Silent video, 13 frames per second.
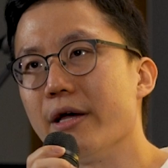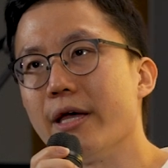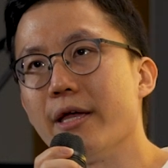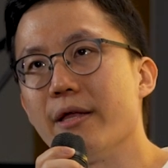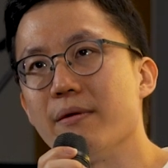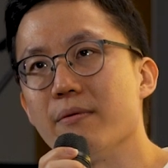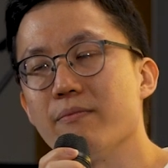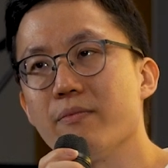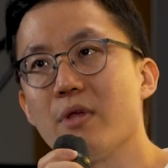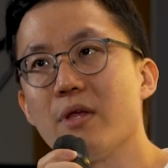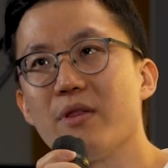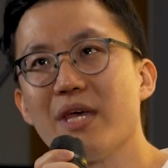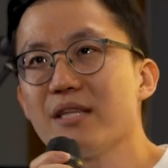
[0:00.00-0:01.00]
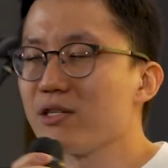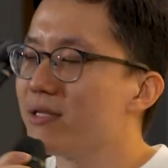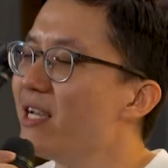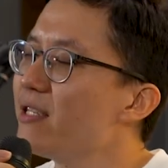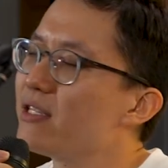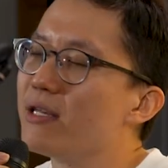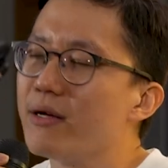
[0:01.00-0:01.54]
And that's
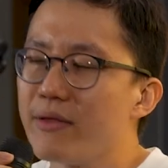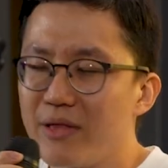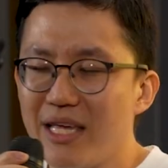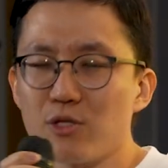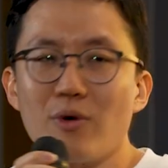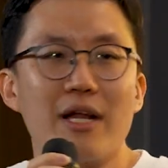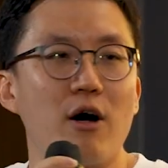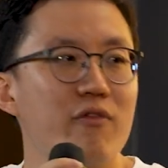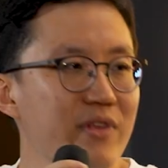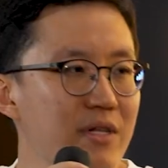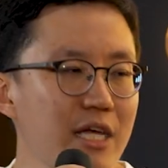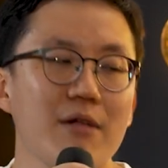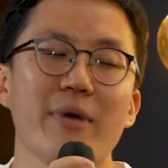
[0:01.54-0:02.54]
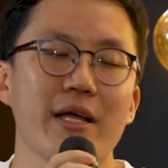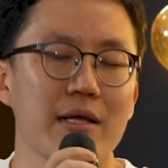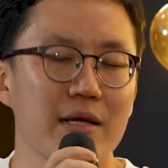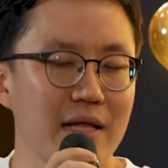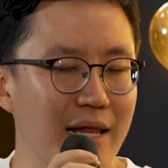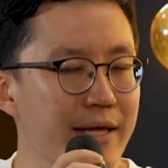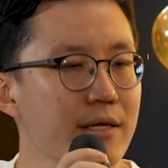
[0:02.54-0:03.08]
what I often tell my
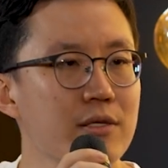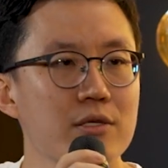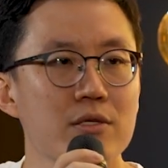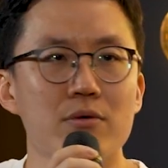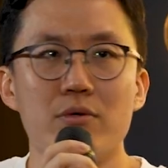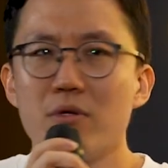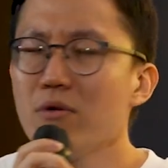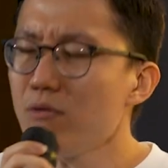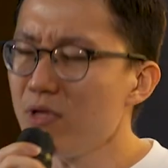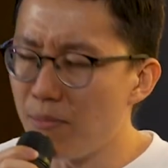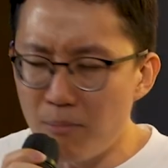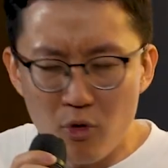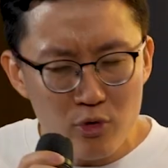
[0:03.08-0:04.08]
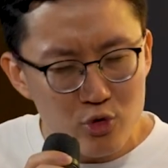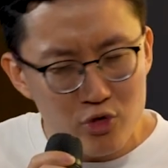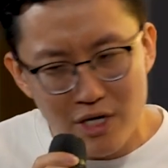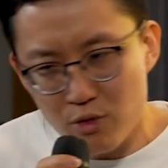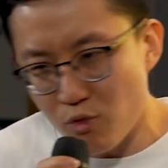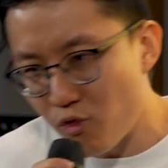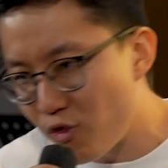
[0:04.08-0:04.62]
client too. The more you
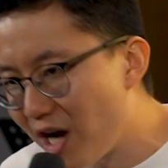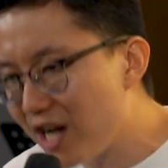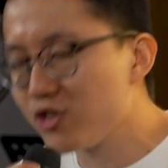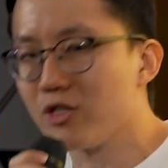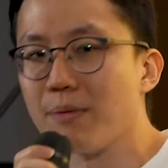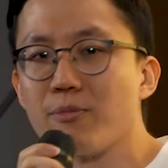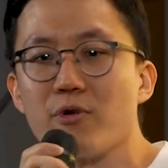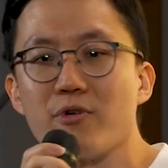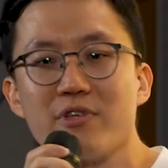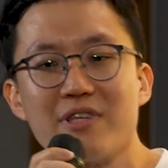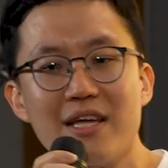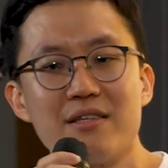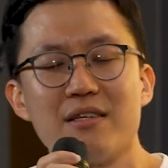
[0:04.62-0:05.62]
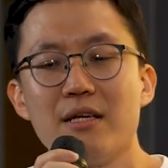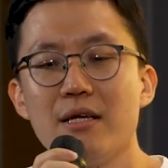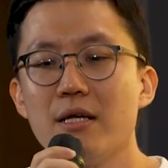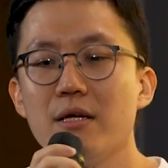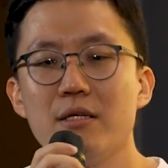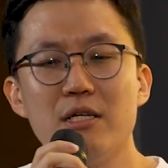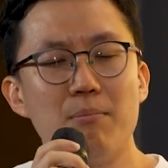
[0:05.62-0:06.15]
try to rush that process,
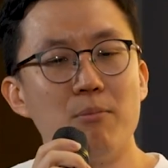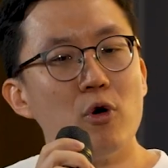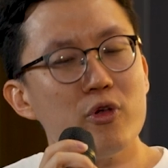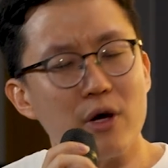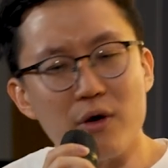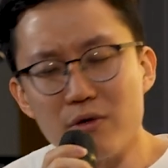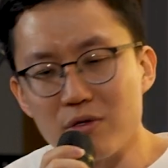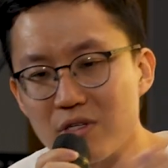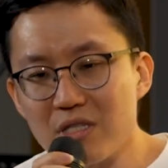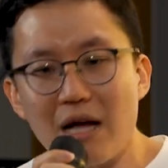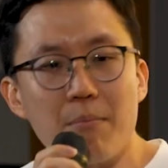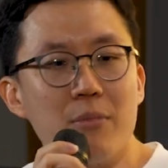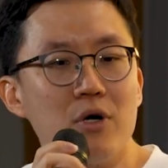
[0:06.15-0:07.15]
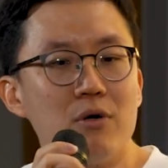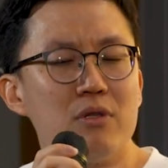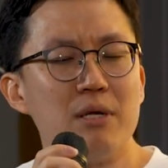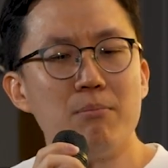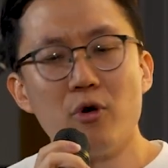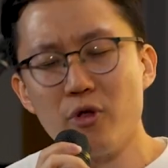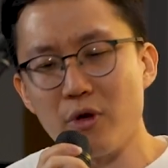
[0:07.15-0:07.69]
the more you're going to stumble,
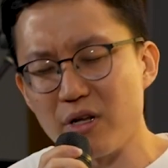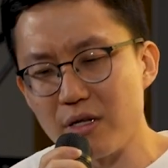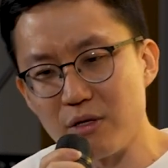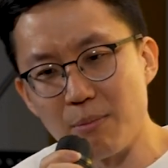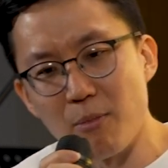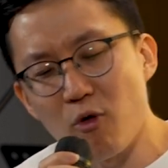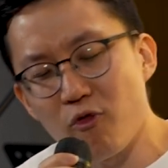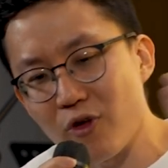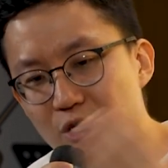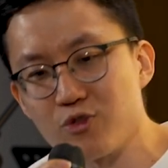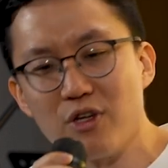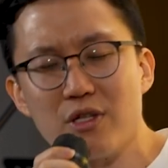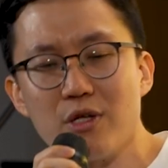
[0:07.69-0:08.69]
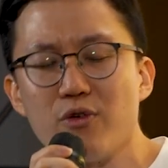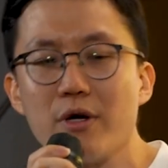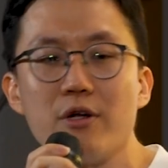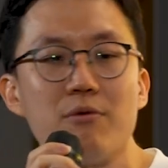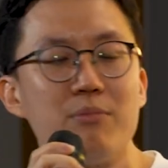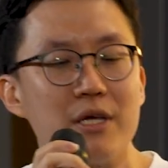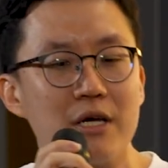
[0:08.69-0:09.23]
the more frustrated you're
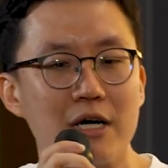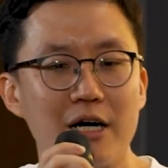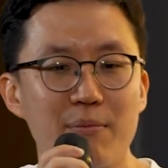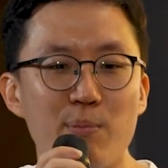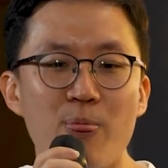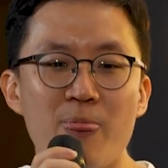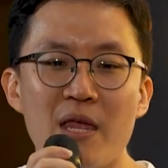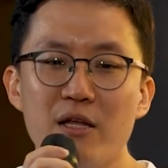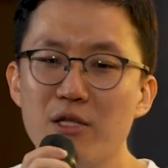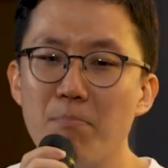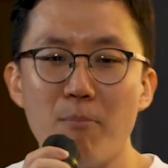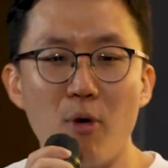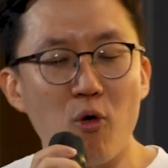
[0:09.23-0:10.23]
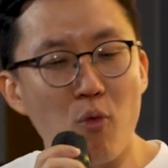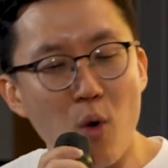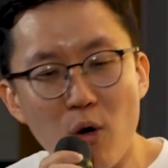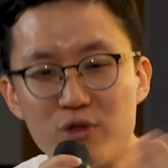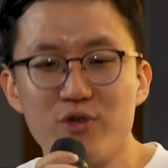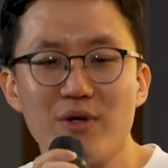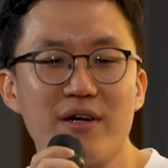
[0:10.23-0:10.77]
going to become, the more
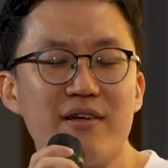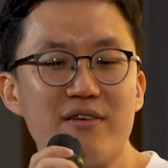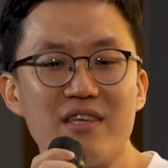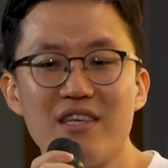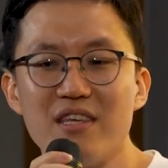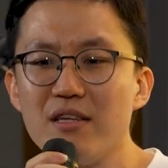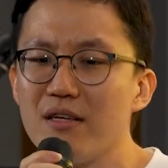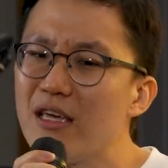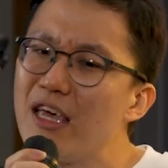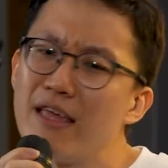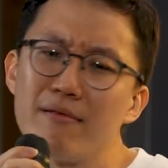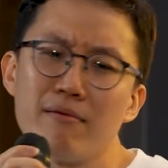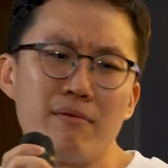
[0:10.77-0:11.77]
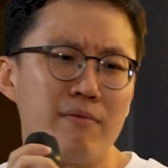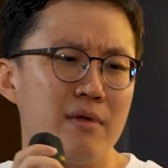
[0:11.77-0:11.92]
walls you are going to hit, and